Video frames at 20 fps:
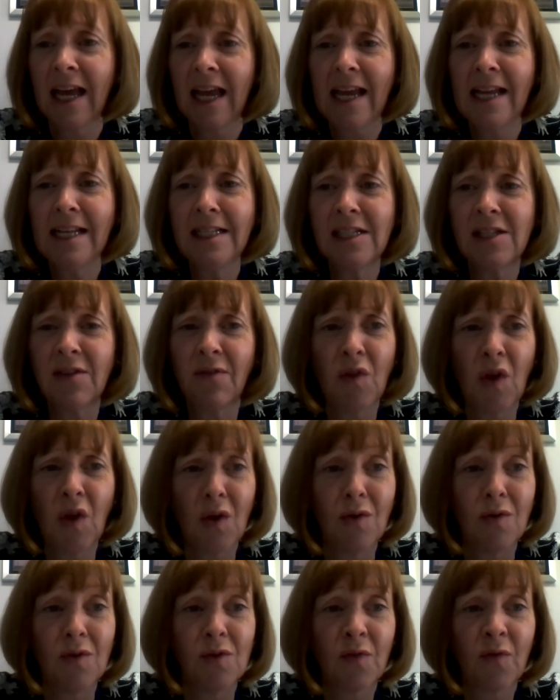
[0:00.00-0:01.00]

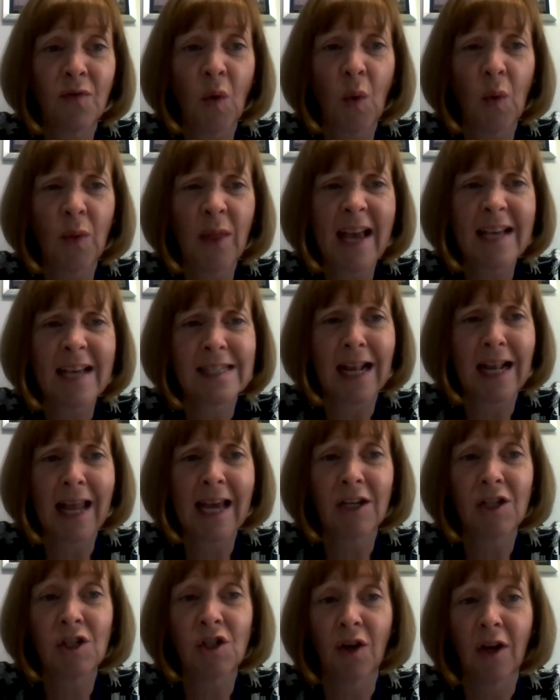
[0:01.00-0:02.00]
interviews for their
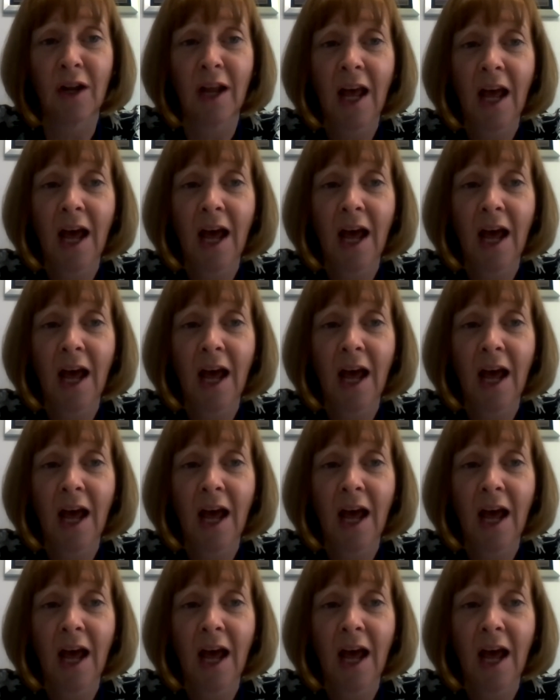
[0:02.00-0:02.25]
selection.